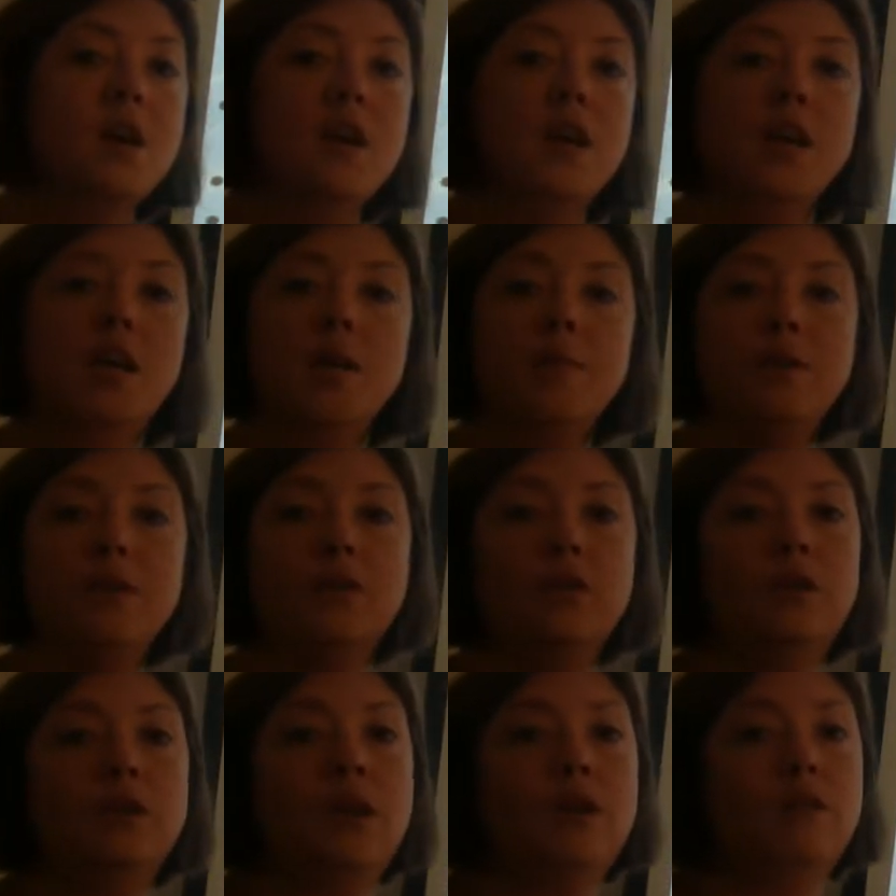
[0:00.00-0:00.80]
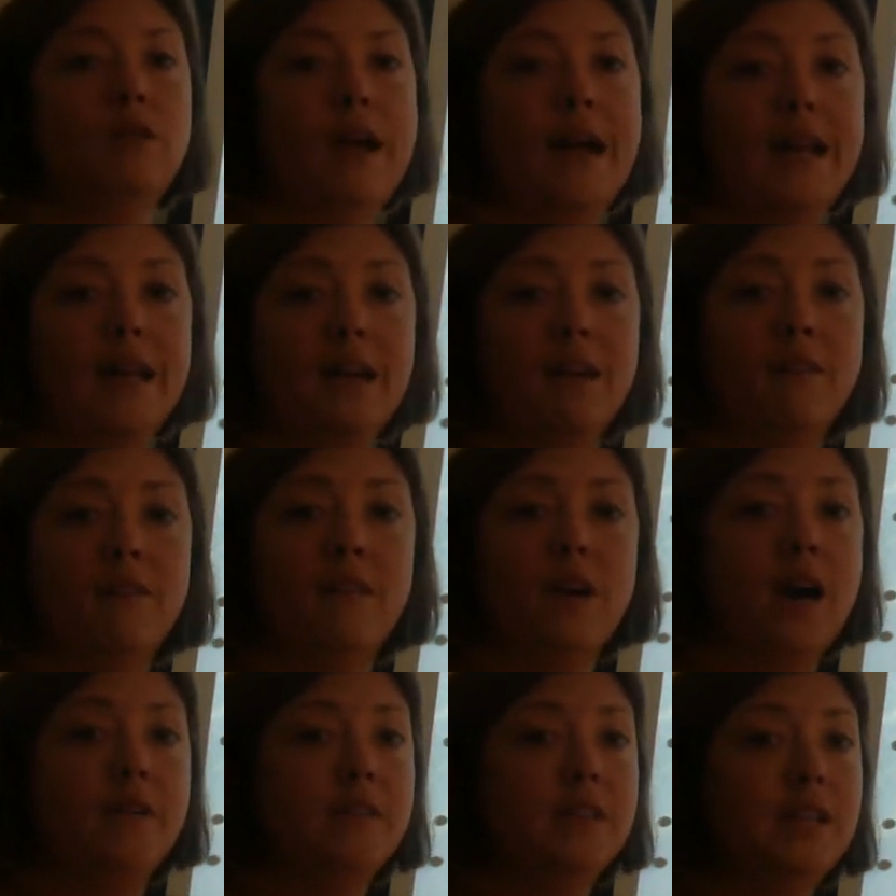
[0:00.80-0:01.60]
It can include erratic
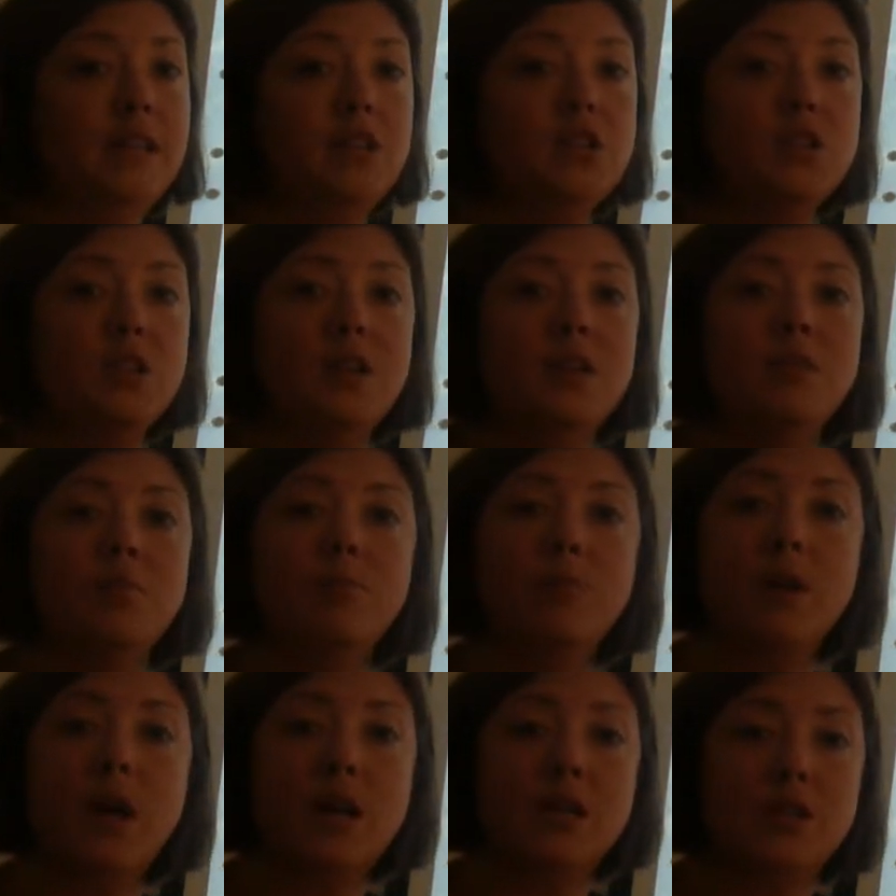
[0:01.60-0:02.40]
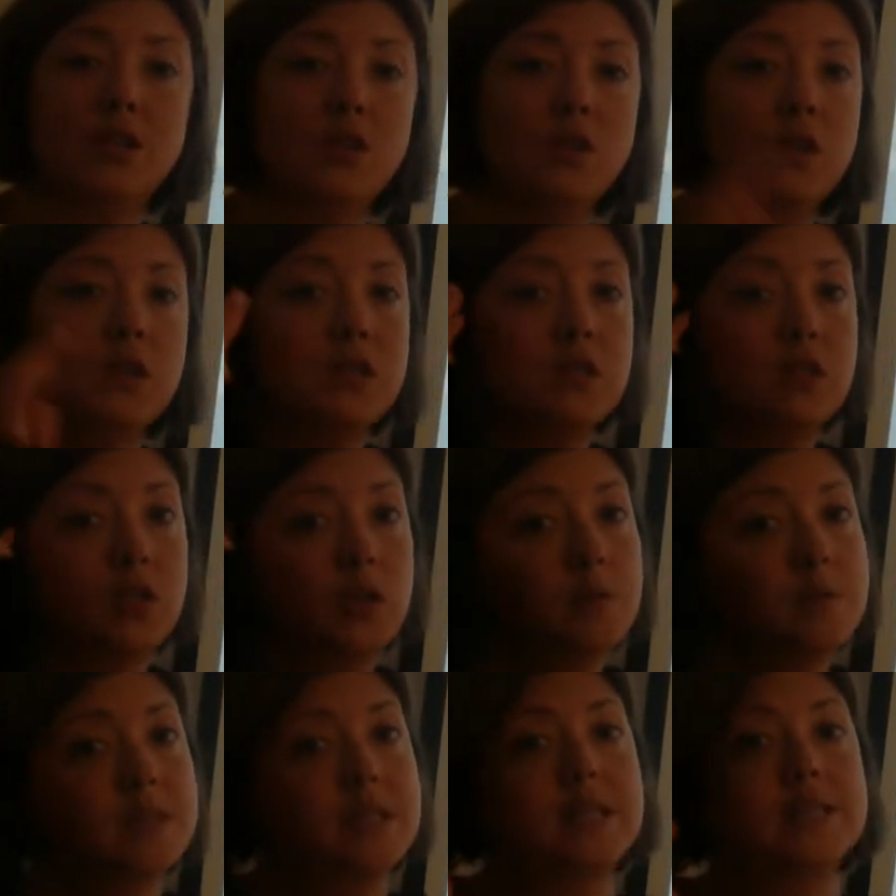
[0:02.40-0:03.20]
ovulation, blocked uterine
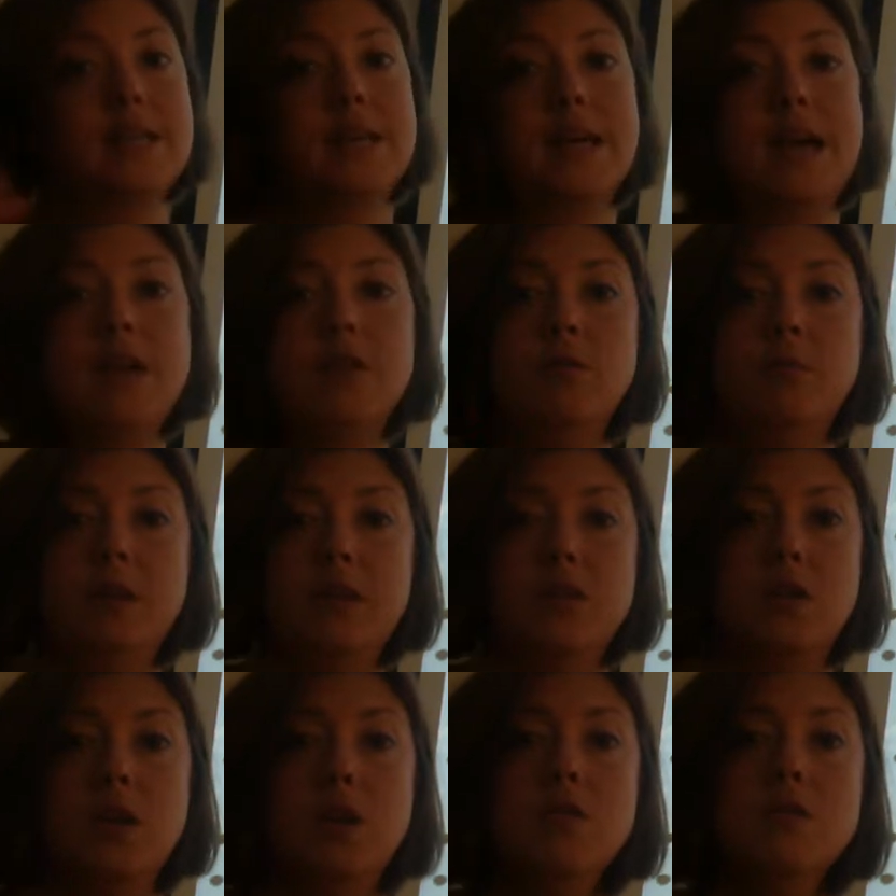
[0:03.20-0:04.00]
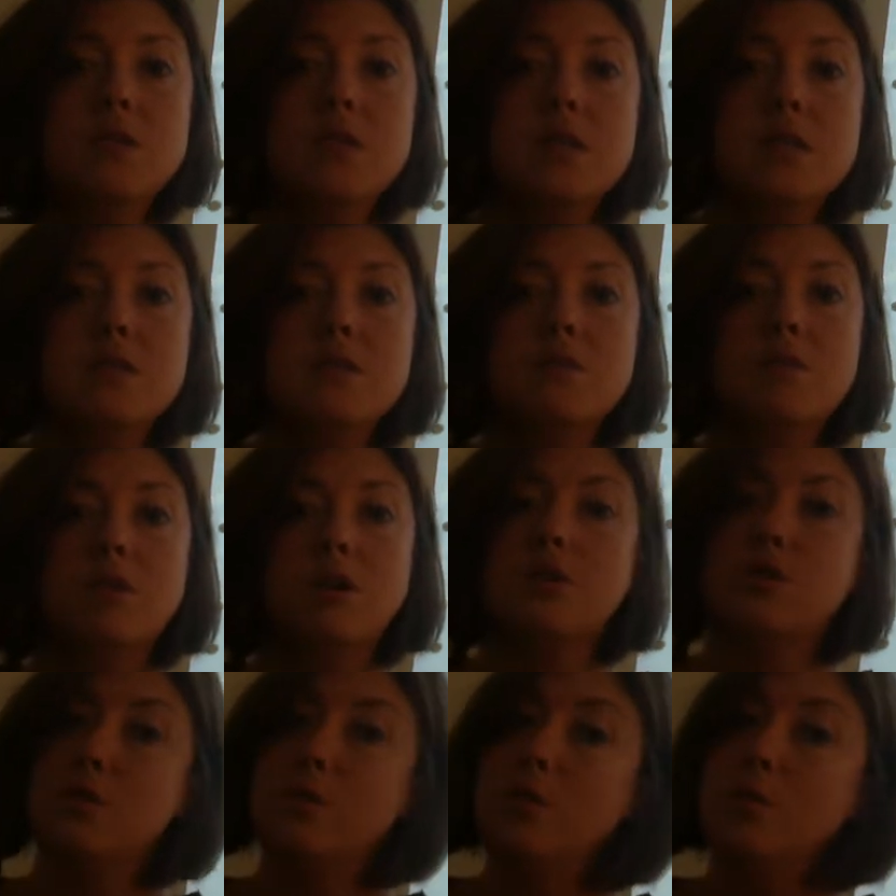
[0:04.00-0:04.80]
tubes, things like endometriosis
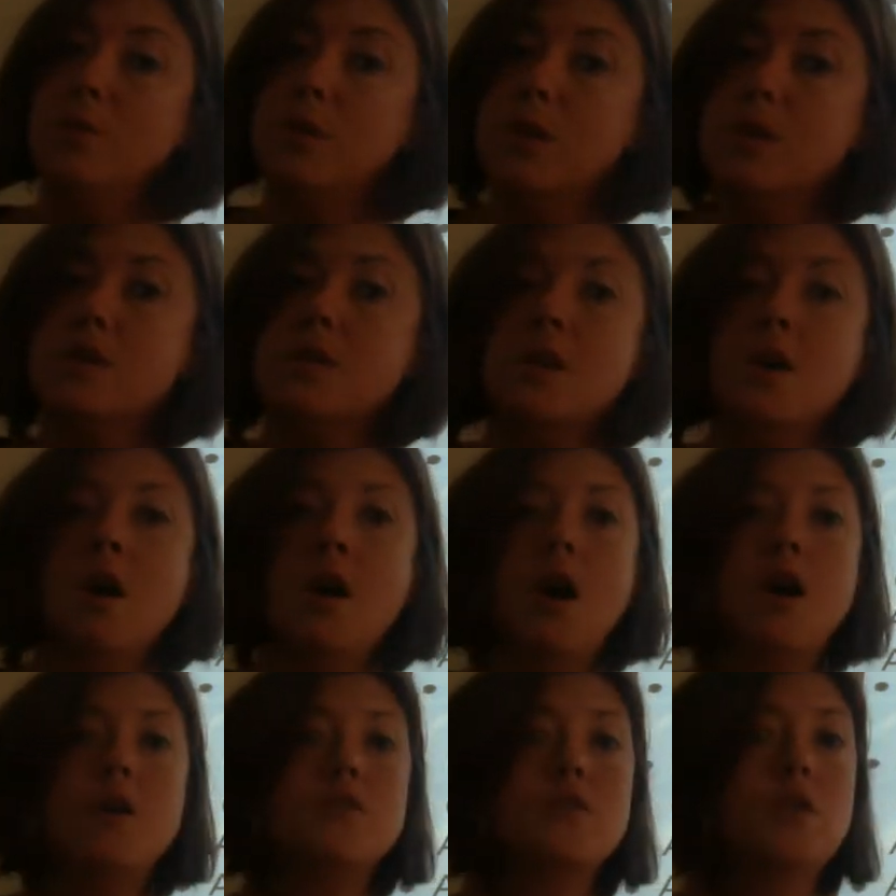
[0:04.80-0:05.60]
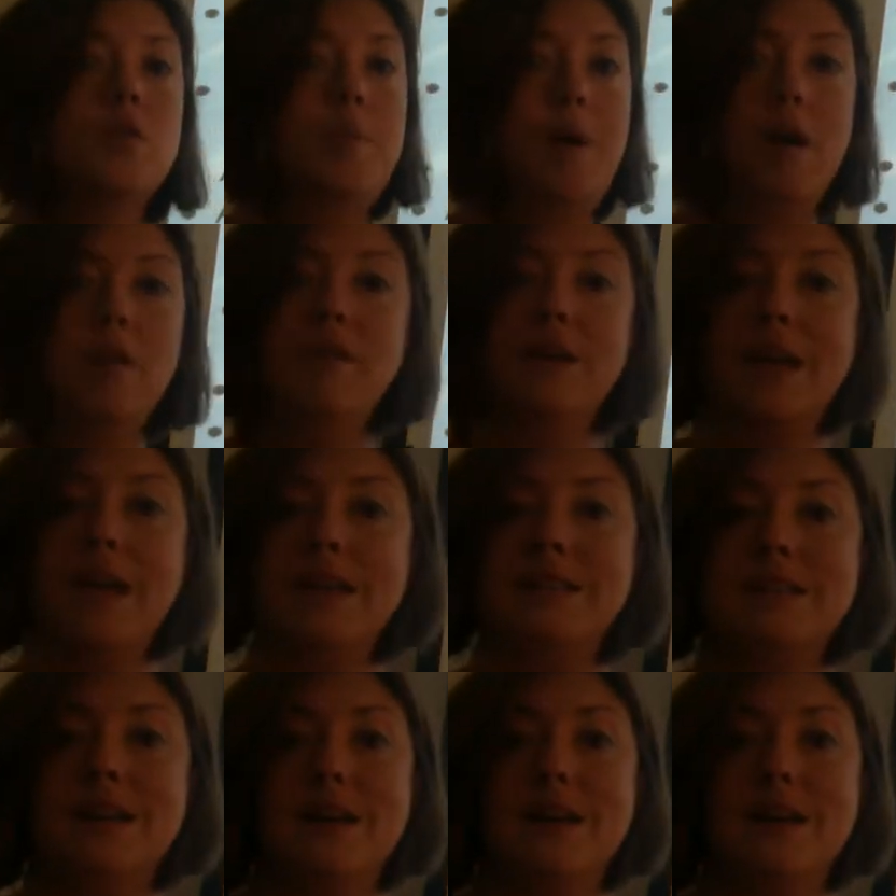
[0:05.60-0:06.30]
or tumors, also pelvic